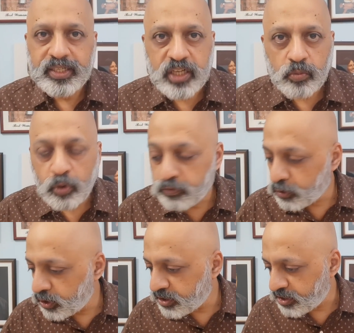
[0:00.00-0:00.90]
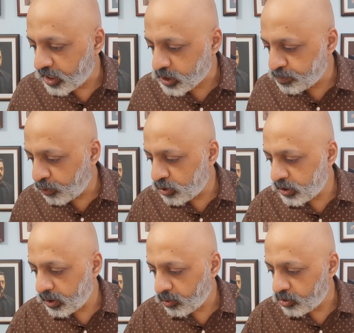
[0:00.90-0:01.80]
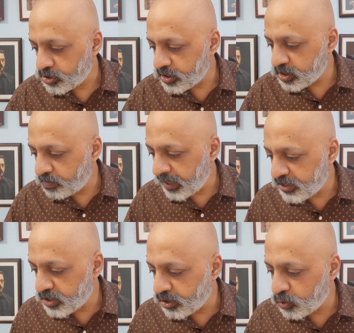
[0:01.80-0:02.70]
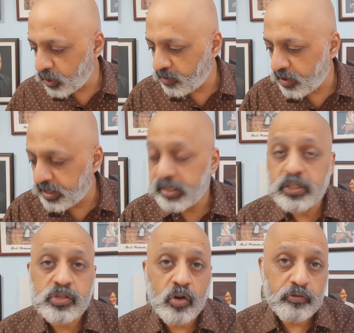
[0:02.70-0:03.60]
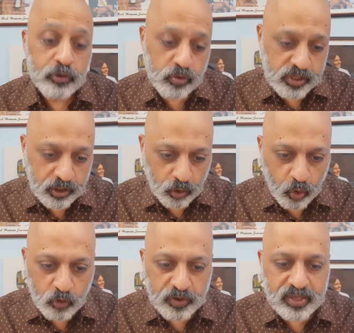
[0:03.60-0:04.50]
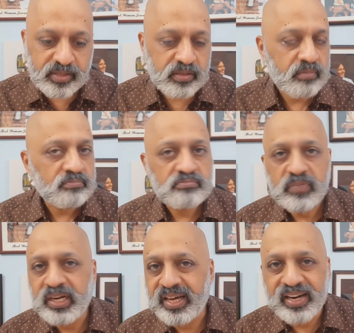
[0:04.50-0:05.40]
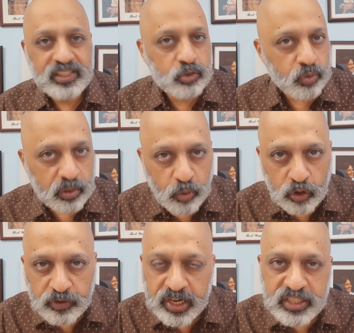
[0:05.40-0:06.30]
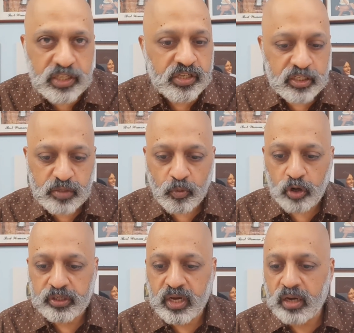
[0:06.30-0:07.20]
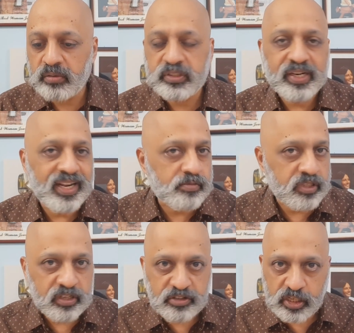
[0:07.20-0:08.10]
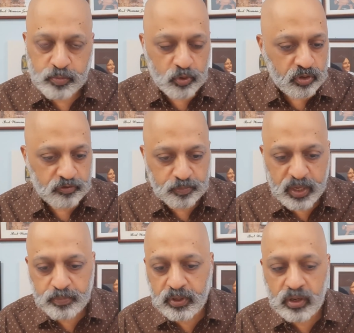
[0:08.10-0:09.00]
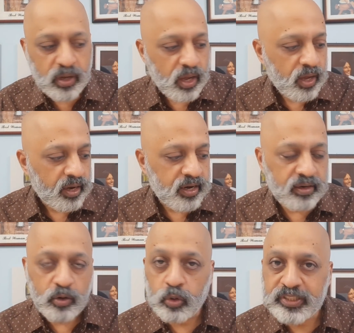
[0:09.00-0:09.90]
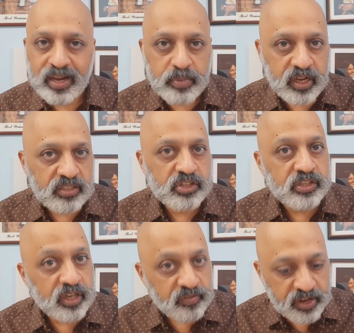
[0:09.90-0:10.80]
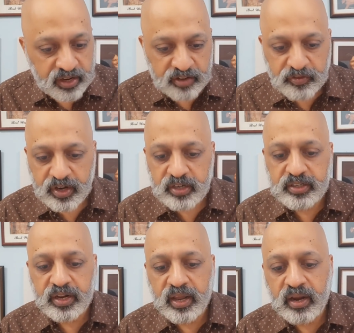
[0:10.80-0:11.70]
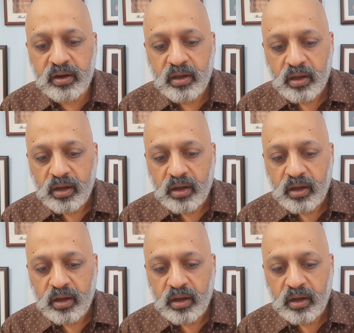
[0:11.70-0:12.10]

Let's now move to the transport questions. Mention two advantages of using roadways. It connects to remote villages and small towns and helps in the transport of people. The roads can be constructed even in difficult terrain.